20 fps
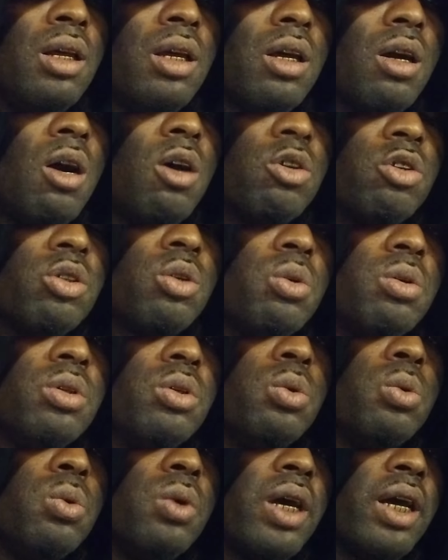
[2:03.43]
and also a
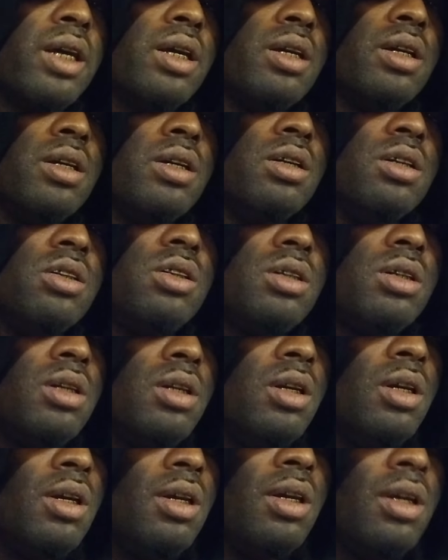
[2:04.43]
new age.
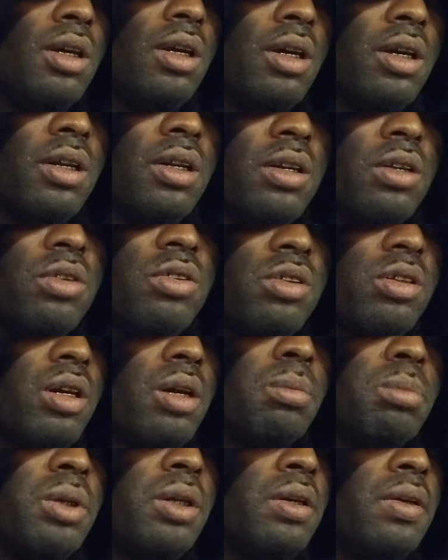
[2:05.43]
It is
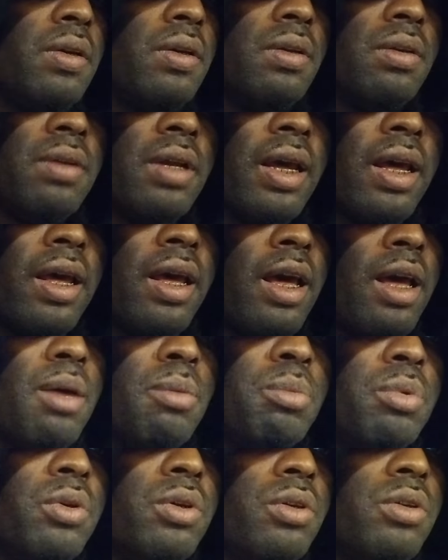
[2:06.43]
something that
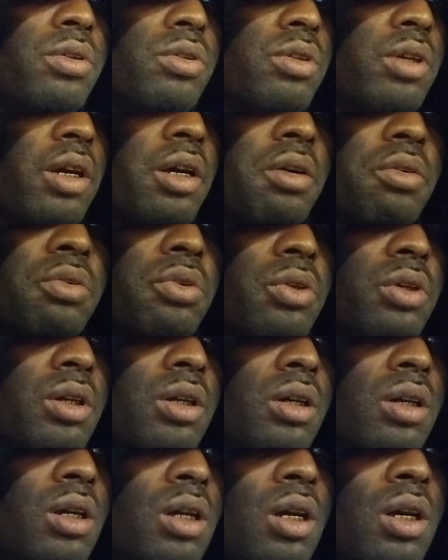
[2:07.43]
happens
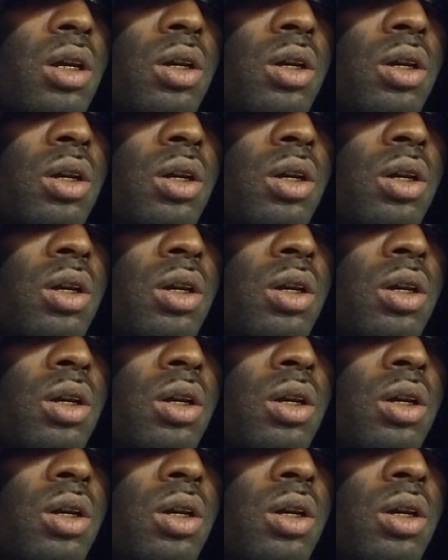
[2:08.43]
every